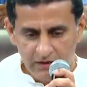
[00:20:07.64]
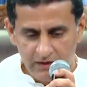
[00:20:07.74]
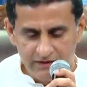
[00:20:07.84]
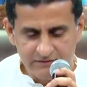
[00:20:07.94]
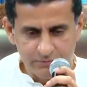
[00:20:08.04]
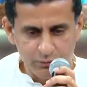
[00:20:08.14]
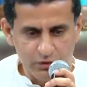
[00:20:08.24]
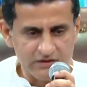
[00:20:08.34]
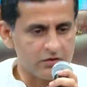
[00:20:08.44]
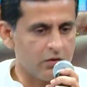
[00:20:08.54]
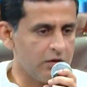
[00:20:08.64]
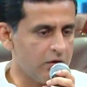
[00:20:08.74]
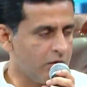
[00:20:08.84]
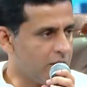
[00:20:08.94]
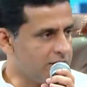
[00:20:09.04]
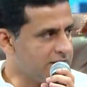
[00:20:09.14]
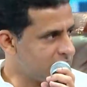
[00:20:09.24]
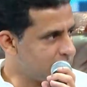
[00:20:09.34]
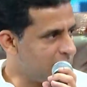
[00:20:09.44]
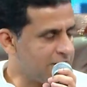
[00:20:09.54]
has put us all on
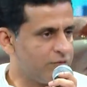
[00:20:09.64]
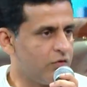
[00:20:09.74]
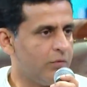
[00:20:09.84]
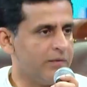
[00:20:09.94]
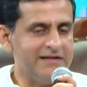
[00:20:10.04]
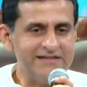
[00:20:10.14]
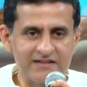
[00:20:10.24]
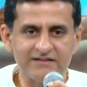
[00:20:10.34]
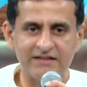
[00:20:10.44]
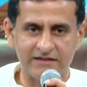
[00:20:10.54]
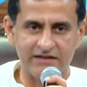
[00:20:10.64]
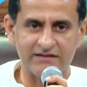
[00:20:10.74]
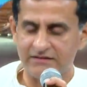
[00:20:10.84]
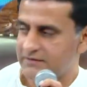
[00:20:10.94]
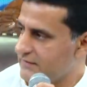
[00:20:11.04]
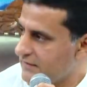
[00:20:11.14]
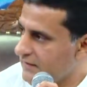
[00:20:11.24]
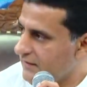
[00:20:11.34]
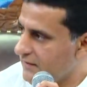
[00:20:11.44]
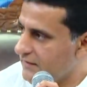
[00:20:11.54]
this platform and discussing this.
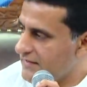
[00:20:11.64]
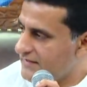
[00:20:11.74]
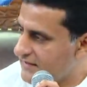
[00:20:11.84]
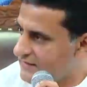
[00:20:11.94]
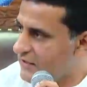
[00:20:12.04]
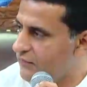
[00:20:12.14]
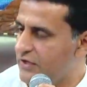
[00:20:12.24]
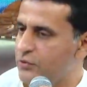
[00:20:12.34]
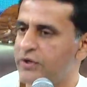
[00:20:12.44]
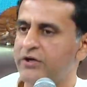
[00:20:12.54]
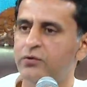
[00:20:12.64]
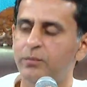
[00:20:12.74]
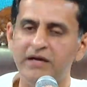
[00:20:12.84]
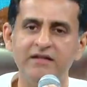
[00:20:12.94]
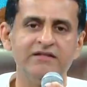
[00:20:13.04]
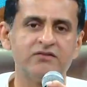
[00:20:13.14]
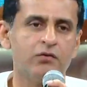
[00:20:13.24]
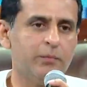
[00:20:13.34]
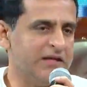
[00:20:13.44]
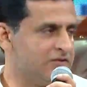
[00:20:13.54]
This is the way you need to bring this
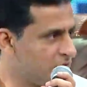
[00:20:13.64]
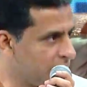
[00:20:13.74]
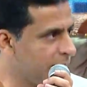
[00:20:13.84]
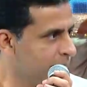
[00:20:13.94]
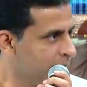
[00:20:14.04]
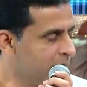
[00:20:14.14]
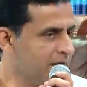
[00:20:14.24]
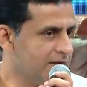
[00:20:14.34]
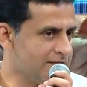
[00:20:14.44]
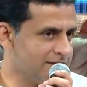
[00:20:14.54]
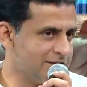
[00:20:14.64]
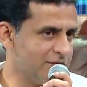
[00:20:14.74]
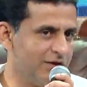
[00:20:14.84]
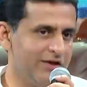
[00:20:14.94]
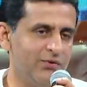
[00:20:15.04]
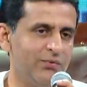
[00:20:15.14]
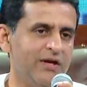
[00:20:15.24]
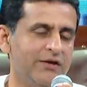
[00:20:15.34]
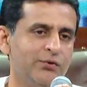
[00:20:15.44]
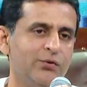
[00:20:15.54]
on mainstream. This is the way you
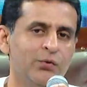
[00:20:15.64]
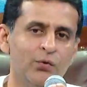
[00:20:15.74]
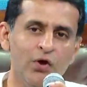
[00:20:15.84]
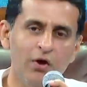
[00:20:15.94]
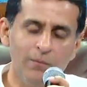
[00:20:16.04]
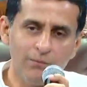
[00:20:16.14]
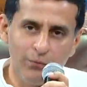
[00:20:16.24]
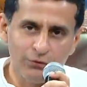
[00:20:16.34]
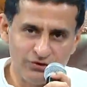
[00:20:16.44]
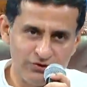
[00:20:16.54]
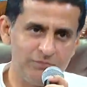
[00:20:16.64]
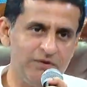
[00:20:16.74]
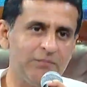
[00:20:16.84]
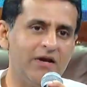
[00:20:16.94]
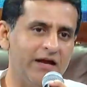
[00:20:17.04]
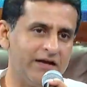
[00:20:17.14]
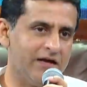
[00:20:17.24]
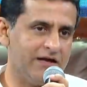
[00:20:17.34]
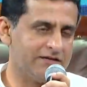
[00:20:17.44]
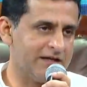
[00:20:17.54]
need to push people like
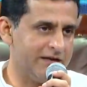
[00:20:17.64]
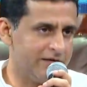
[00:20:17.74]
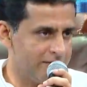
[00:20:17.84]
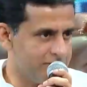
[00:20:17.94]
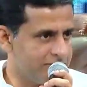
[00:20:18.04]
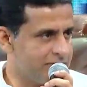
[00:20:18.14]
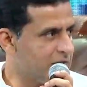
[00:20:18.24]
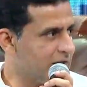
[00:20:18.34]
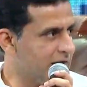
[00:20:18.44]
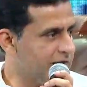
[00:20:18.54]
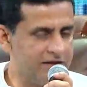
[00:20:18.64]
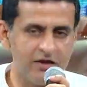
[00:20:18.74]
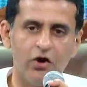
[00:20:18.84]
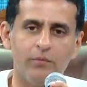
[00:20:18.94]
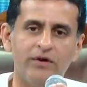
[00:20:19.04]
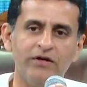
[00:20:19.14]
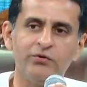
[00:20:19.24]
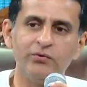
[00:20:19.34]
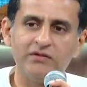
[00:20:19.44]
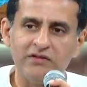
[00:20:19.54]
us and in the
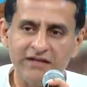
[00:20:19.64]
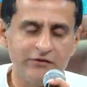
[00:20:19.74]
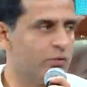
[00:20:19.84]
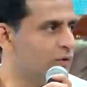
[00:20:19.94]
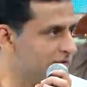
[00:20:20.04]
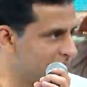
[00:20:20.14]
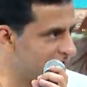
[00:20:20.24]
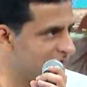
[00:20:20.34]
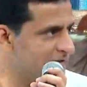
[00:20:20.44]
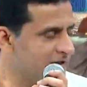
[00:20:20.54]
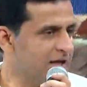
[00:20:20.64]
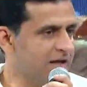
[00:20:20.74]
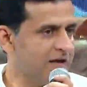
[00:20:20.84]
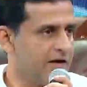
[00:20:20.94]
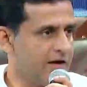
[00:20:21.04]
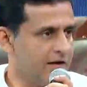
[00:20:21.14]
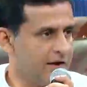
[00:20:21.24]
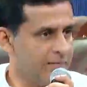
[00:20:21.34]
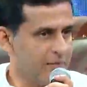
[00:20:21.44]
government to think towards this. And I'm